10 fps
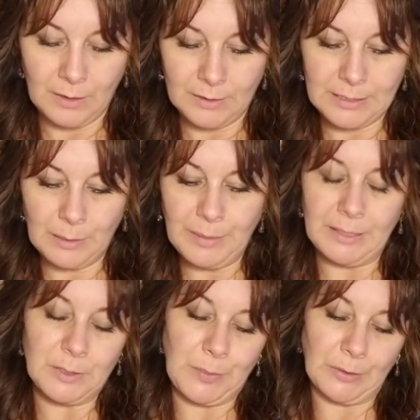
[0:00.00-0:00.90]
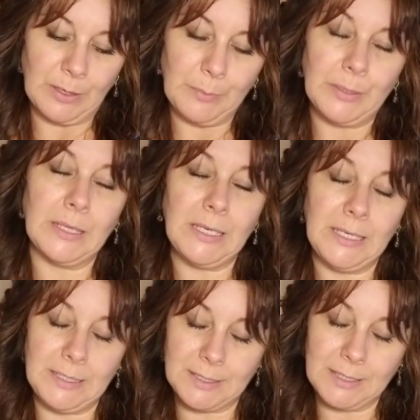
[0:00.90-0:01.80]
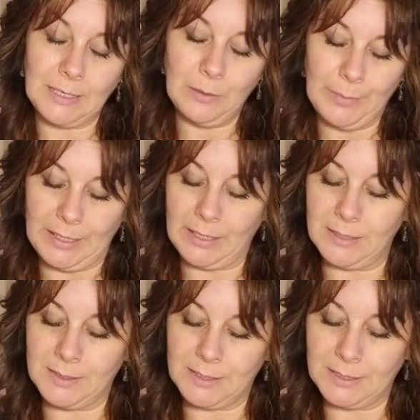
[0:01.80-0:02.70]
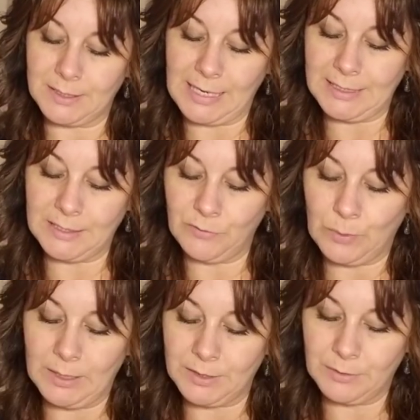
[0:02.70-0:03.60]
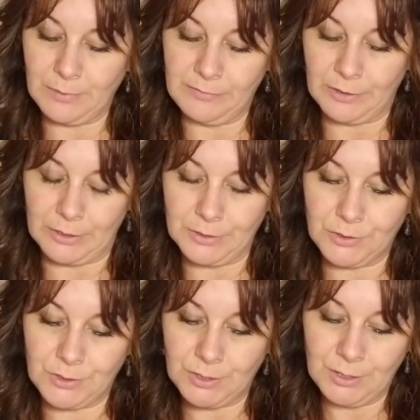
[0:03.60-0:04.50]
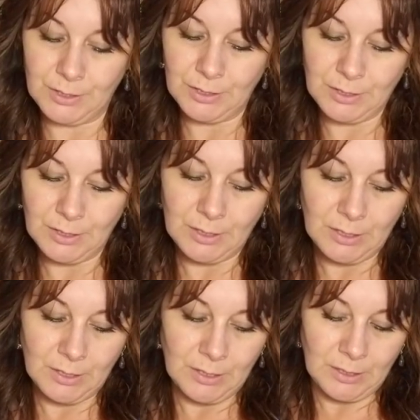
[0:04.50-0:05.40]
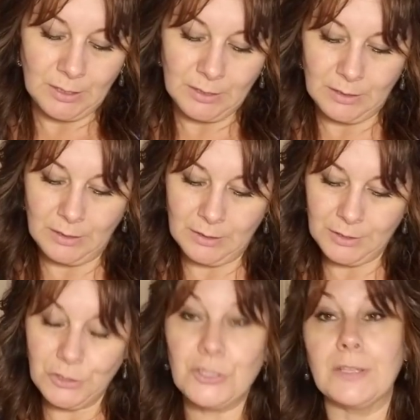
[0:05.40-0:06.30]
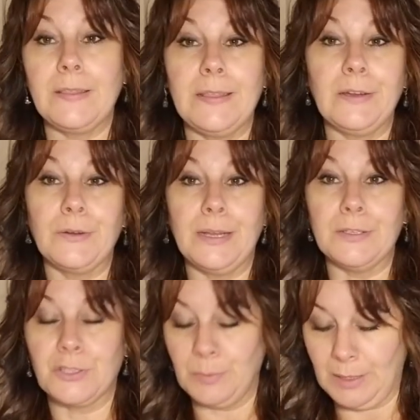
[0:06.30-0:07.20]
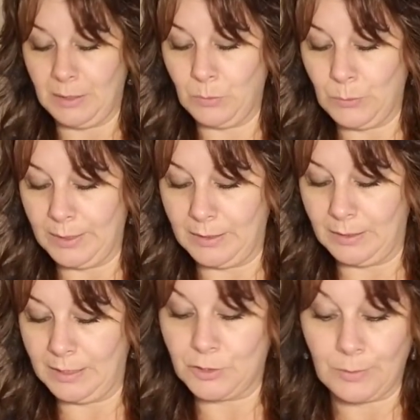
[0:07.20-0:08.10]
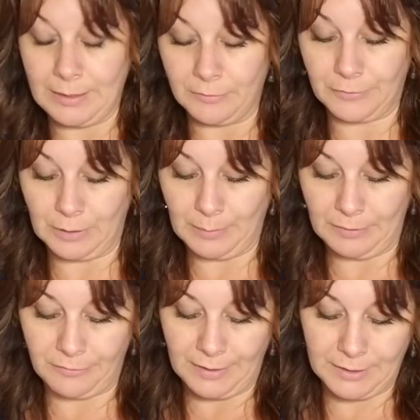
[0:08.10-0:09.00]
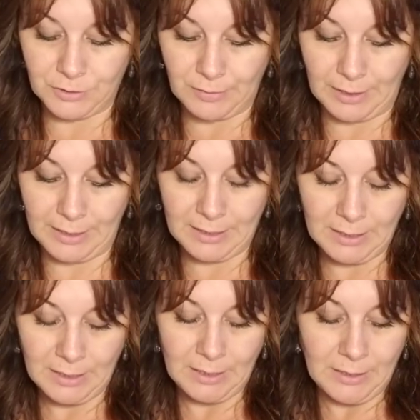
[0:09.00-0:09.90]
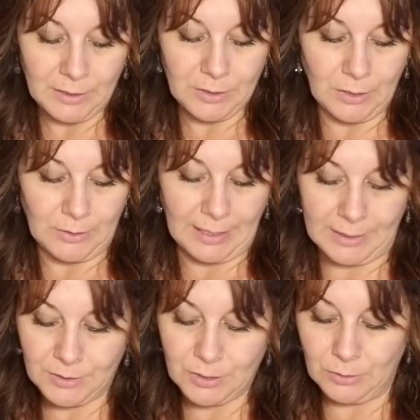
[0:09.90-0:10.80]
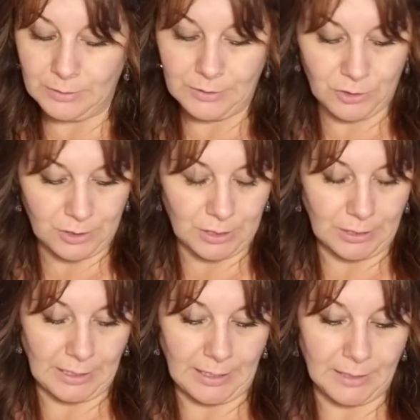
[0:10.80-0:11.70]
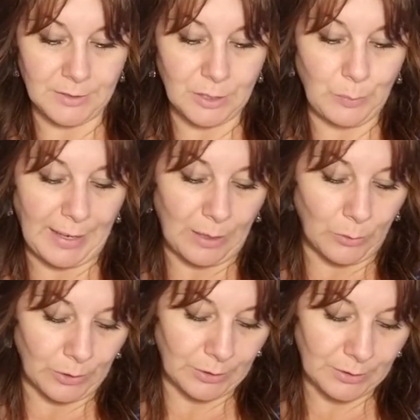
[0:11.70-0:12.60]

Tell me, Spirit, please tell me, is this Ace of Wands in reverse? Oh, usually they don't answer me when it's right in front of my face, right? Okay, so let's just look ahead. So power.